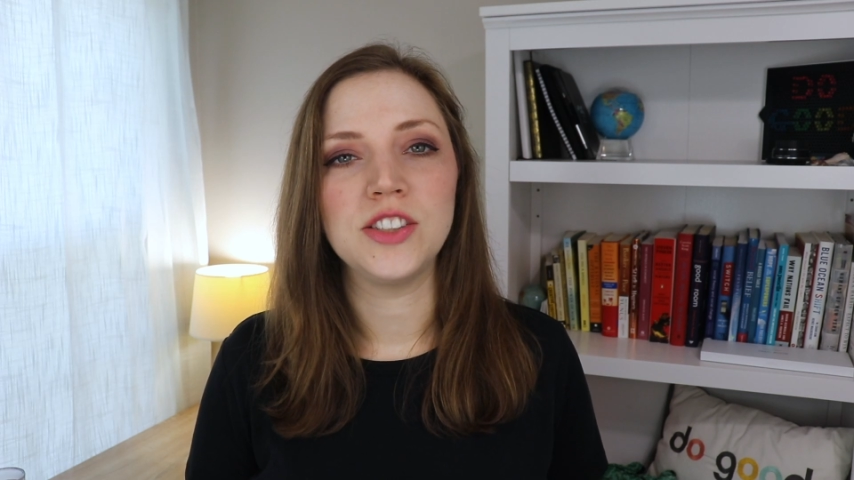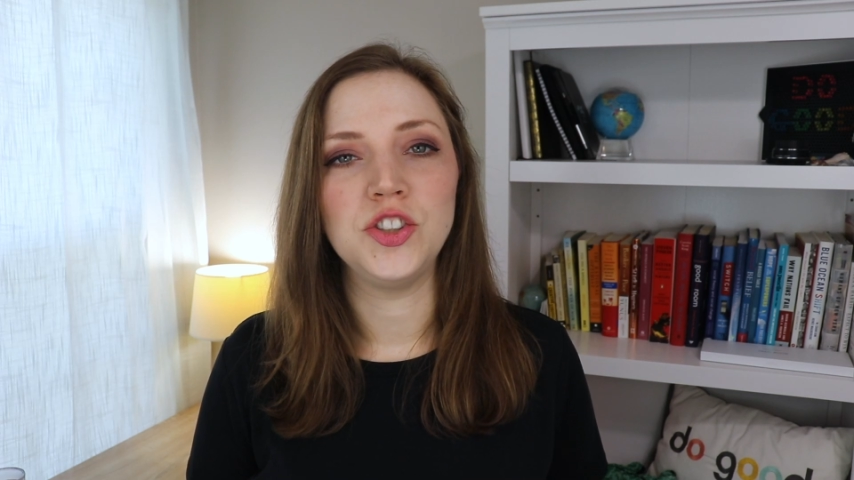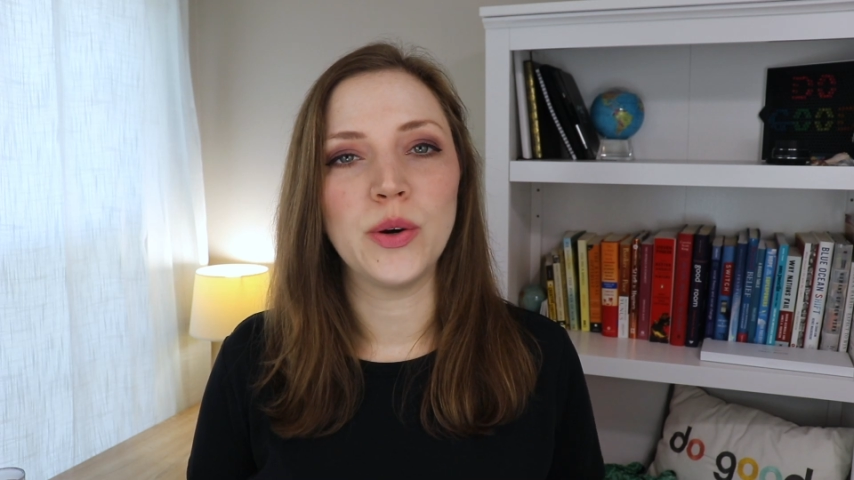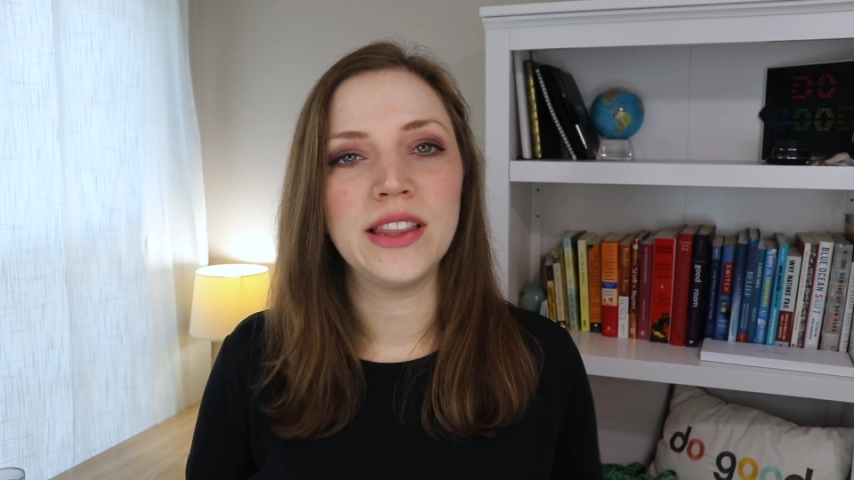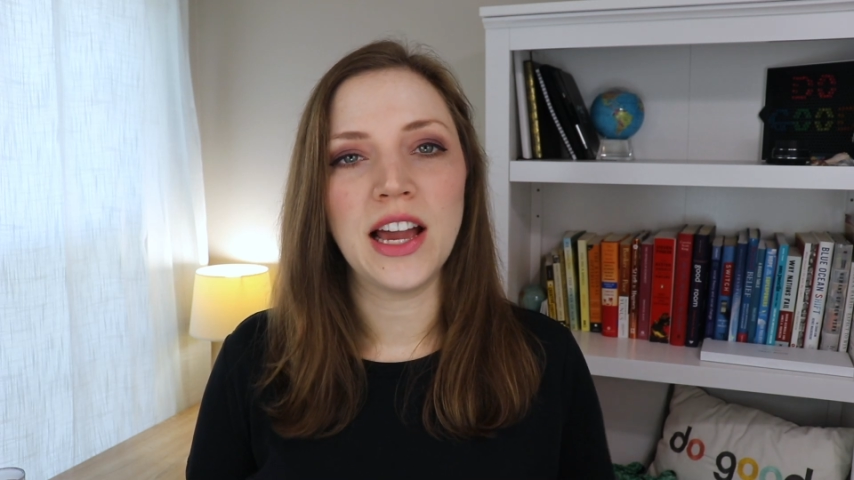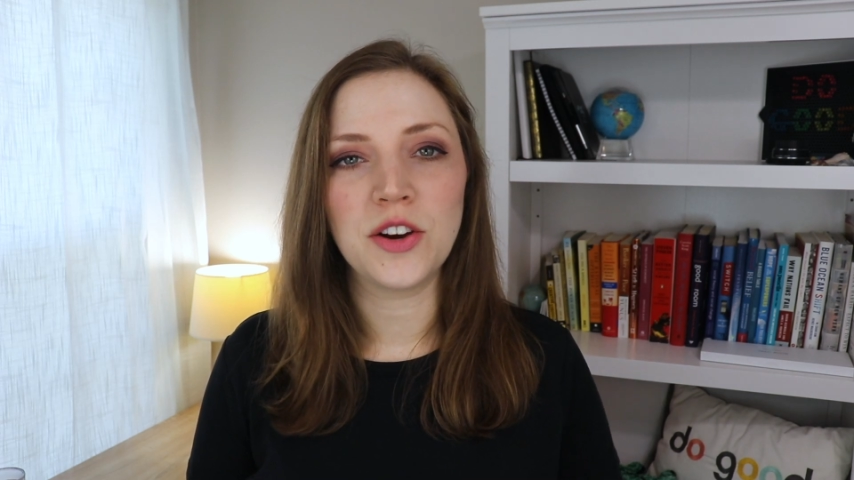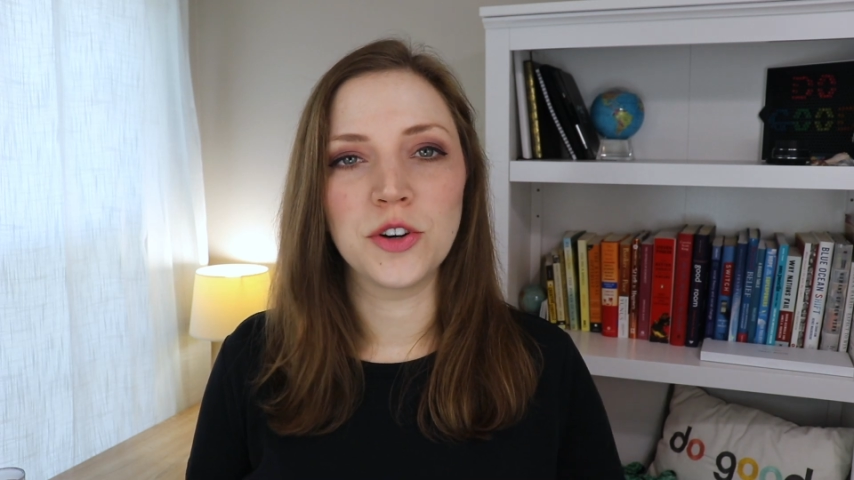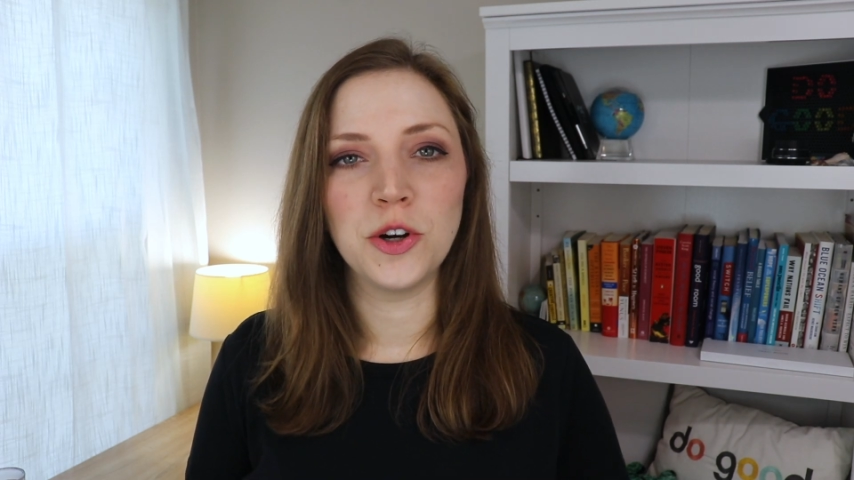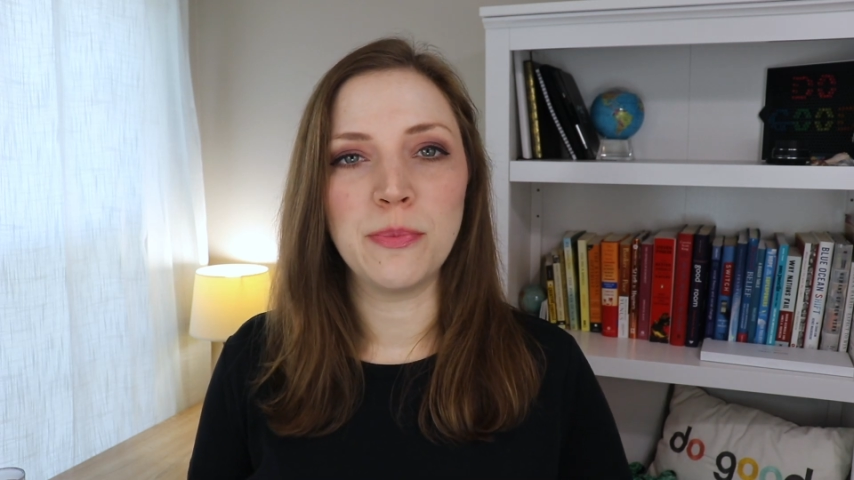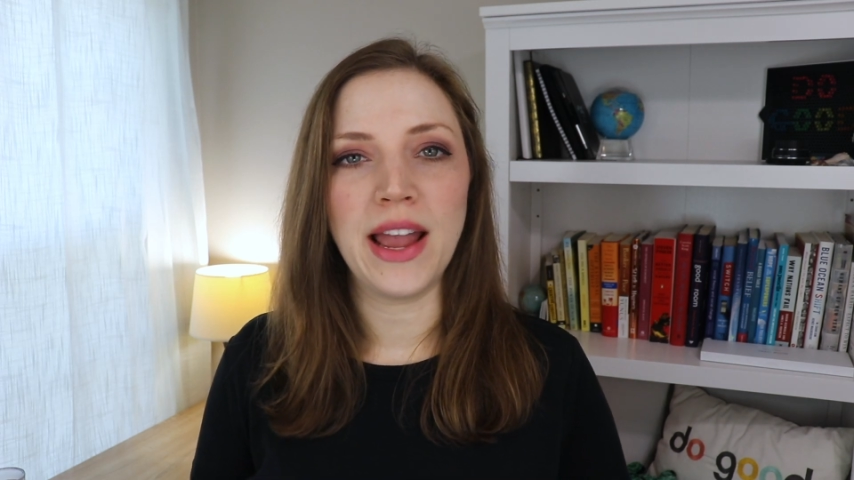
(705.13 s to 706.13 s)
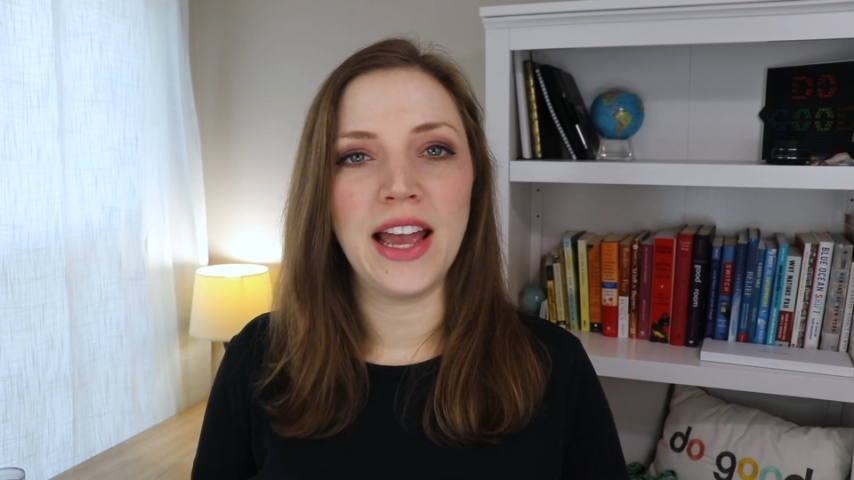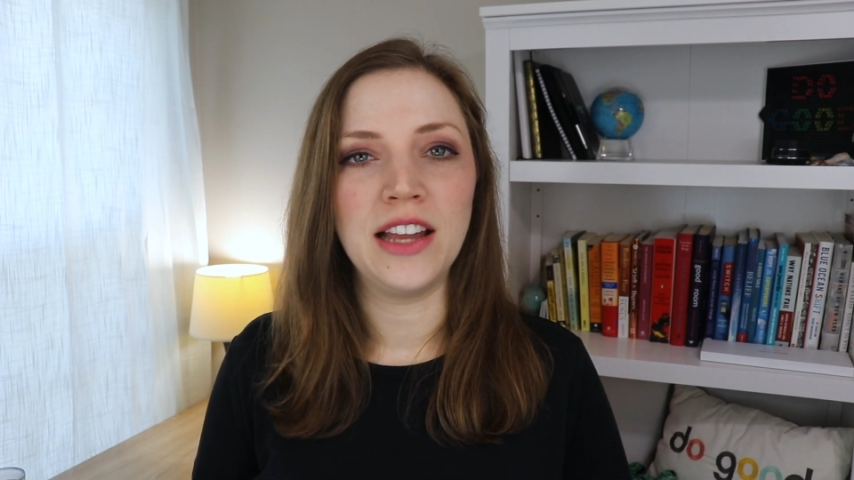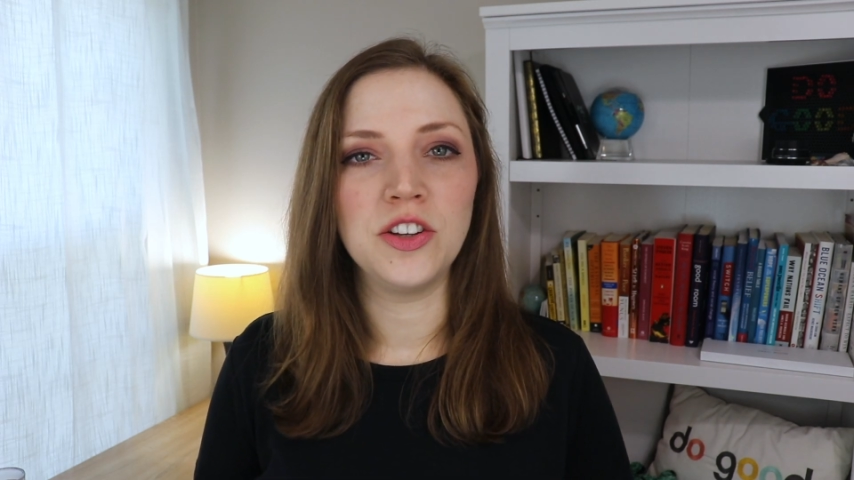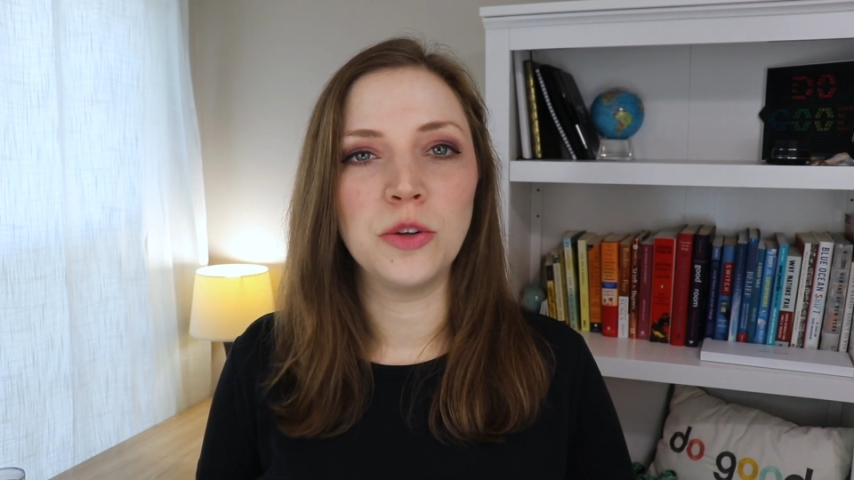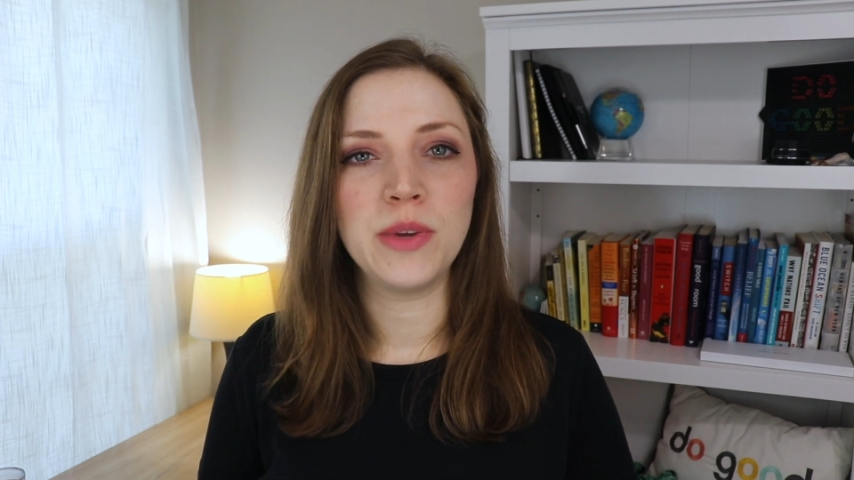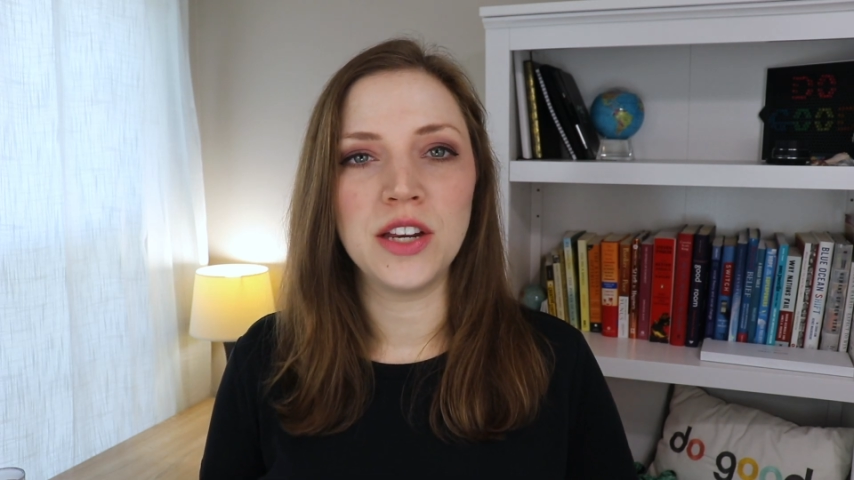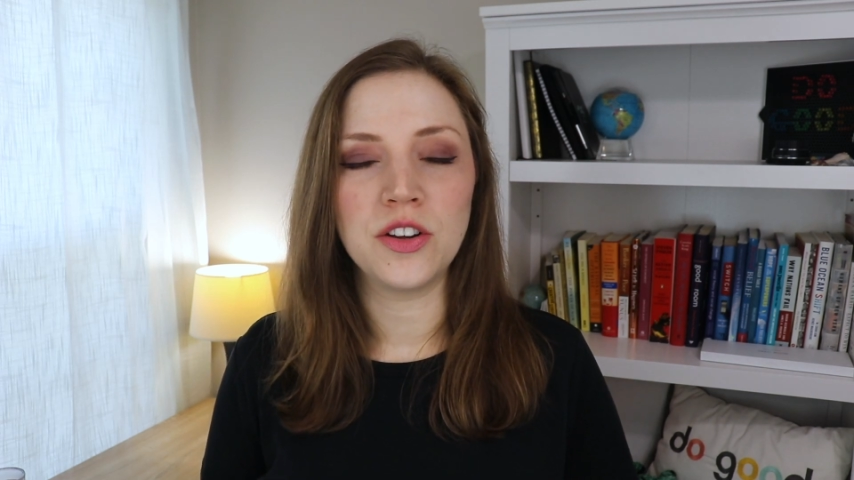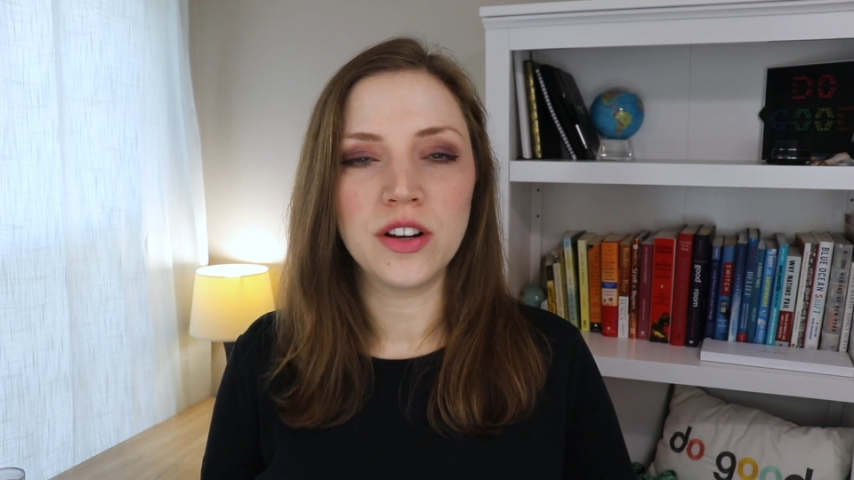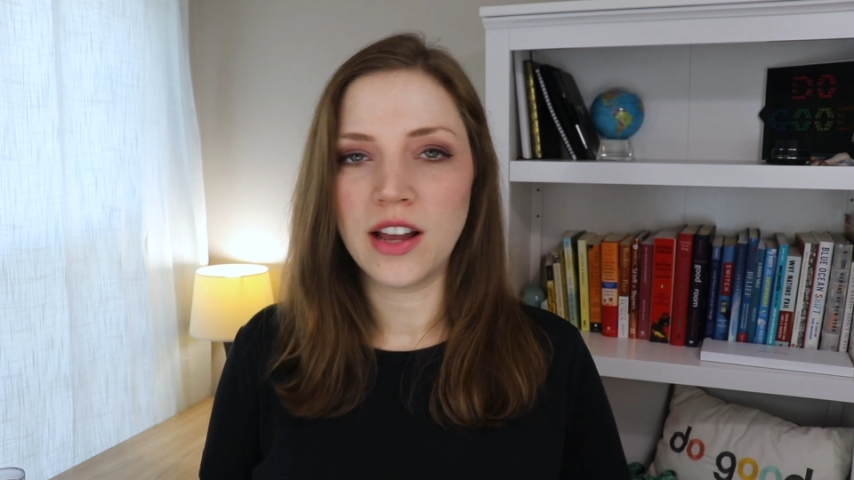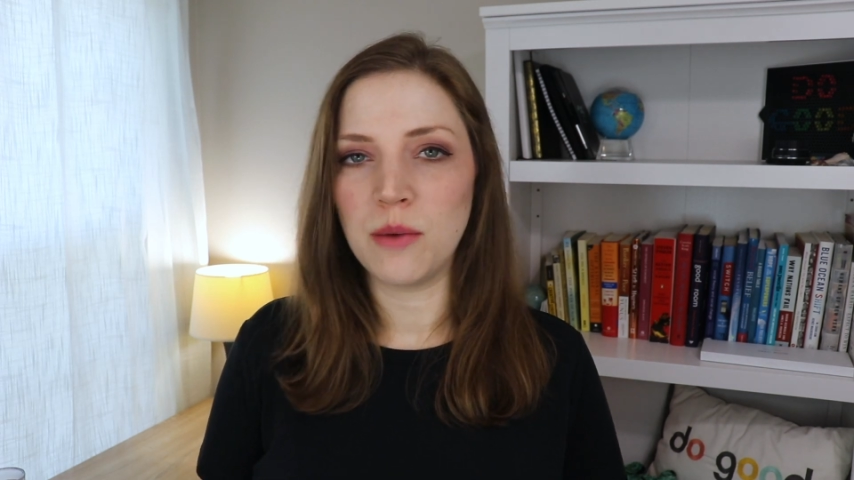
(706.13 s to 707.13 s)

Join that group and you'll be in good